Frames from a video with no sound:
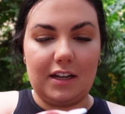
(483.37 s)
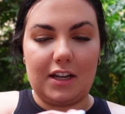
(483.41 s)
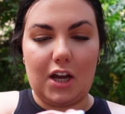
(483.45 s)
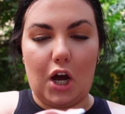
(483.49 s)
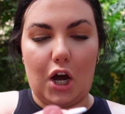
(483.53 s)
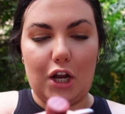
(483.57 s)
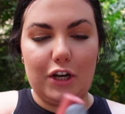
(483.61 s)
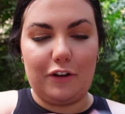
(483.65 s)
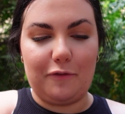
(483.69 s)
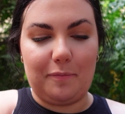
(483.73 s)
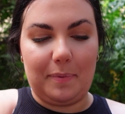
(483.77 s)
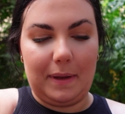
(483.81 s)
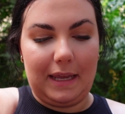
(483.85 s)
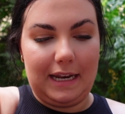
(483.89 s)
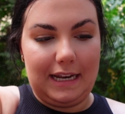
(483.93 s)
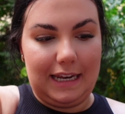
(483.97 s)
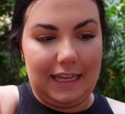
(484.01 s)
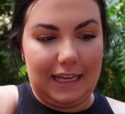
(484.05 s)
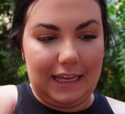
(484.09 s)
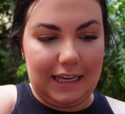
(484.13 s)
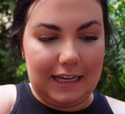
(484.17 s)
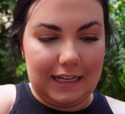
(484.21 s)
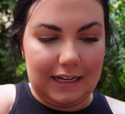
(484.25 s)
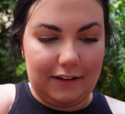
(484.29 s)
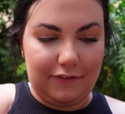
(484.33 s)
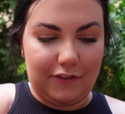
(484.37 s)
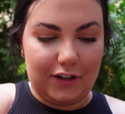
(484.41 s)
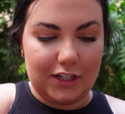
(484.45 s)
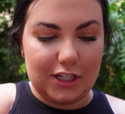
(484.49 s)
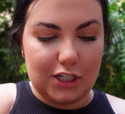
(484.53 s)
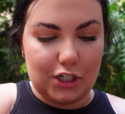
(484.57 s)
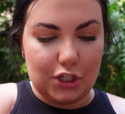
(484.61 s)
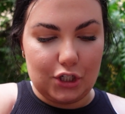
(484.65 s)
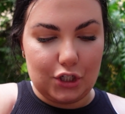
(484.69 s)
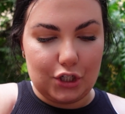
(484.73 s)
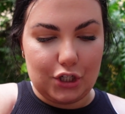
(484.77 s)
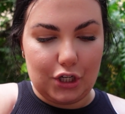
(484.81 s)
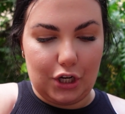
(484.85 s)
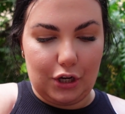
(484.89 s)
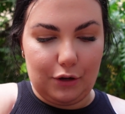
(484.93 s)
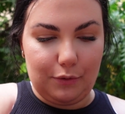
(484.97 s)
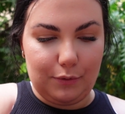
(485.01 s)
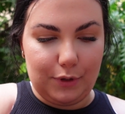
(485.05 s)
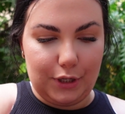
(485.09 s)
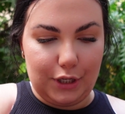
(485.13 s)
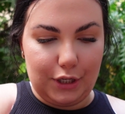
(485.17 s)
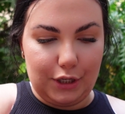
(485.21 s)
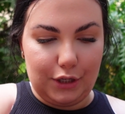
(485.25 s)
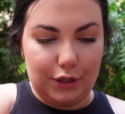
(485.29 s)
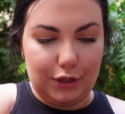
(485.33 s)
kind of be illegal if I didn't show
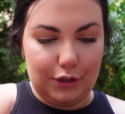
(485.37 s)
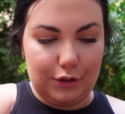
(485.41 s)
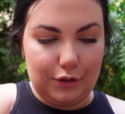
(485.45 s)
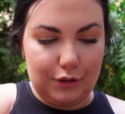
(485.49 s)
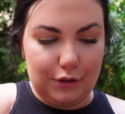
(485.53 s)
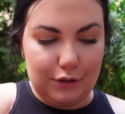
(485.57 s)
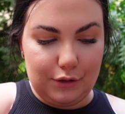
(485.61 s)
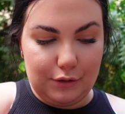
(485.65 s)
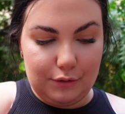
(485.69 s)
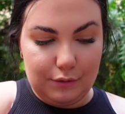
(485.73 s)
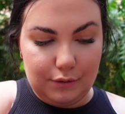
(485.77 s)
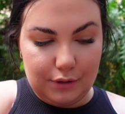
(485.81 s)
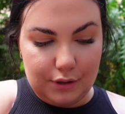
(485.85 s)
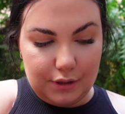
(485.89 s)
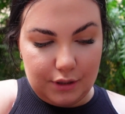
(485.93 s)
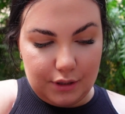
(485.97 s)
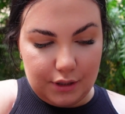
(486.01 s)
you.